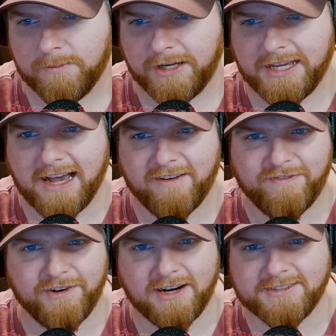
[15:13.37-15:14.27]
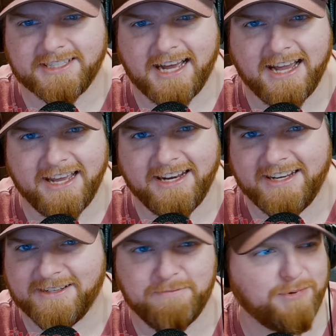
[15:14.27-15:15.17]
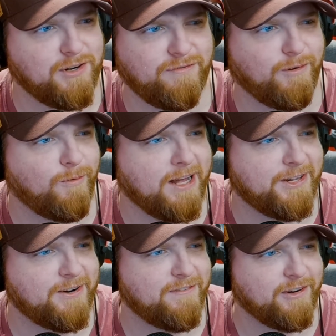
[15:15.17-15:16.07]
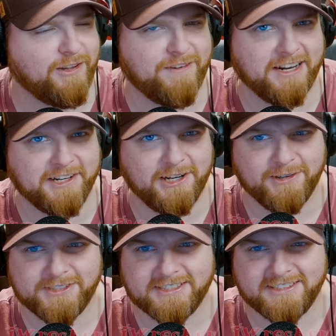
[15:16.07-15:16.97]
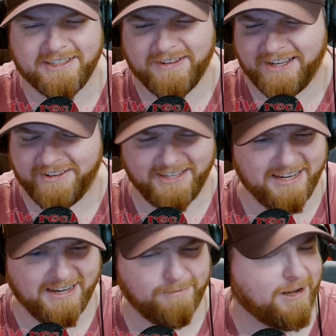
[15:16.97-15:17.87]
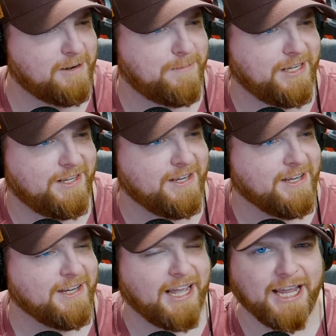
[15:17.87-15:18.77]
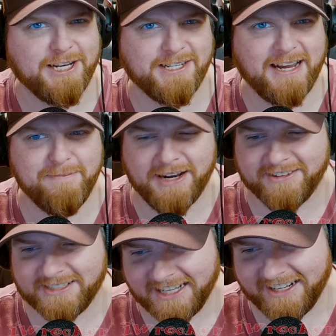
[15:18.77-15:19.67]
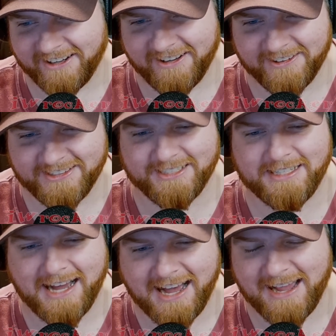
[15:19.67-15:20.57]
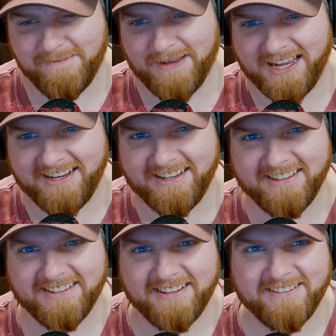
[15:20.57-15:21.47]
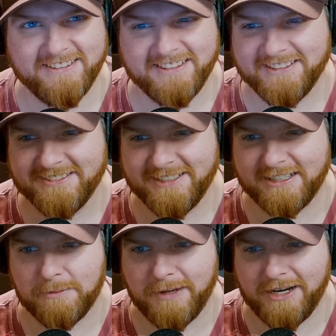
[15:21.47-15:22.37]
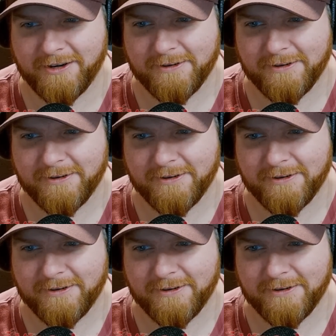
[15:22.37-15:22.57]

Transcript: But yeah, if you're outside, beautiful weather, if you're living on the coast and stuff, hell yeah, I'd want to be in shape and outside all the time, man. Nothing better.